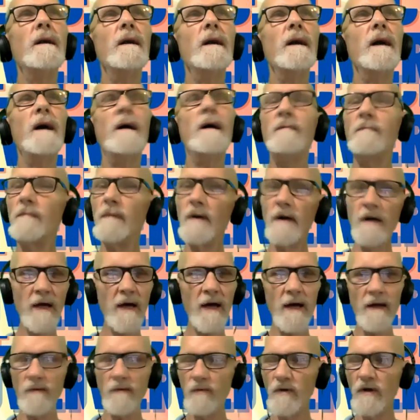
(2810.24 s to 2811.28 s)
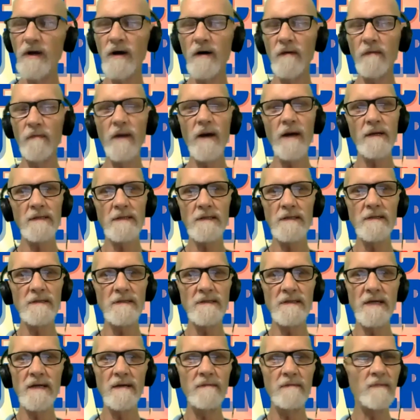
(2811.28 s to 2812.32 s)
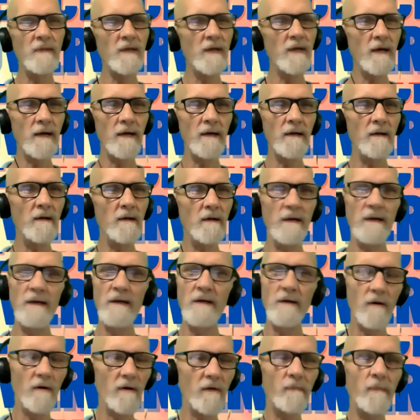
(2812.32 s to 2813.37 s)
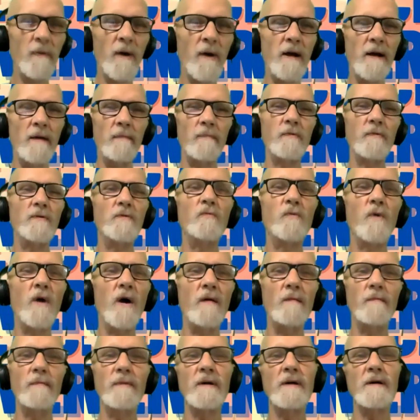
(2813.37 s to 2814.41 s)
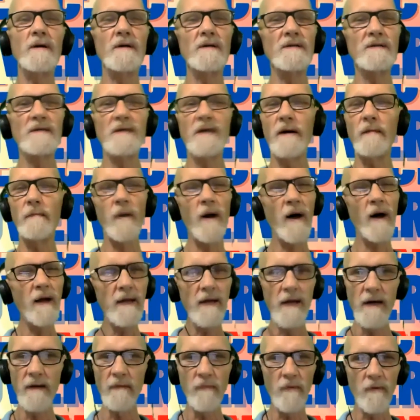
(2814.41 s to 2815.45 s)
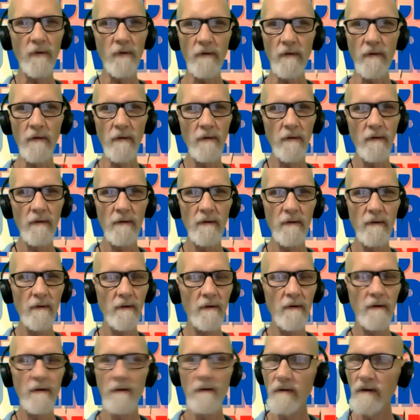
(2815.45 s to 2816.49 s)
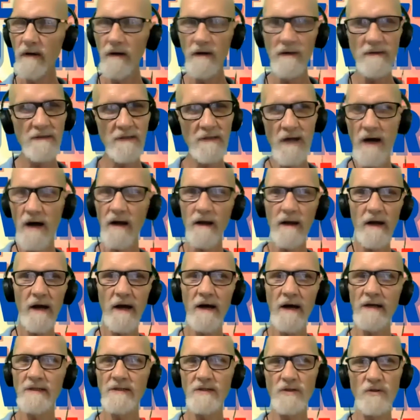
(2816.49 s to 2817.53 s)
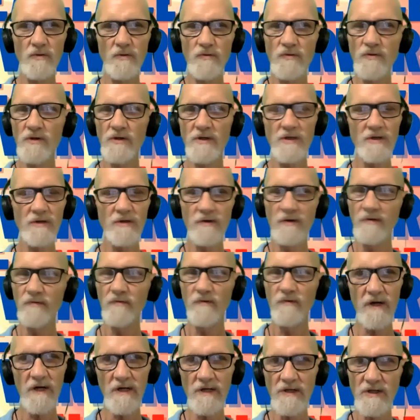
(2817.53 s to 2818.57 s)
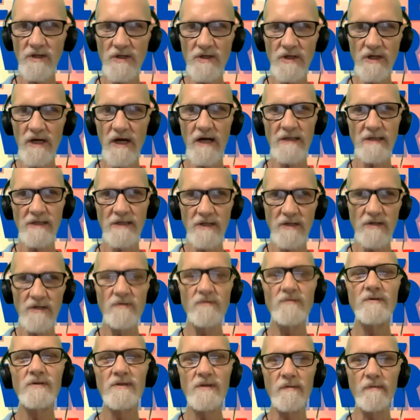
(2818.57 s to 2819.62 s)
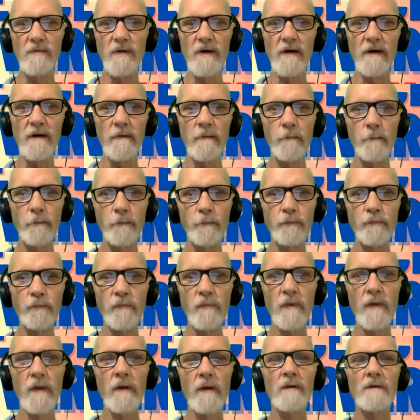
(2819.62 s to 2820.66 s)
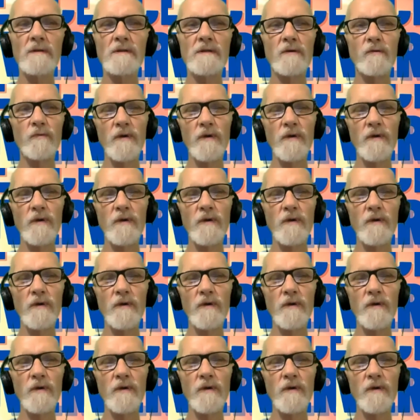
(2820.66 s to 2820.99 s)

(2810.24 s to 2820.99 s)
and again, we come back to the same thing. Eat all the pineapple you want because that pineapple is not as nutritionally rich as it used to be. So we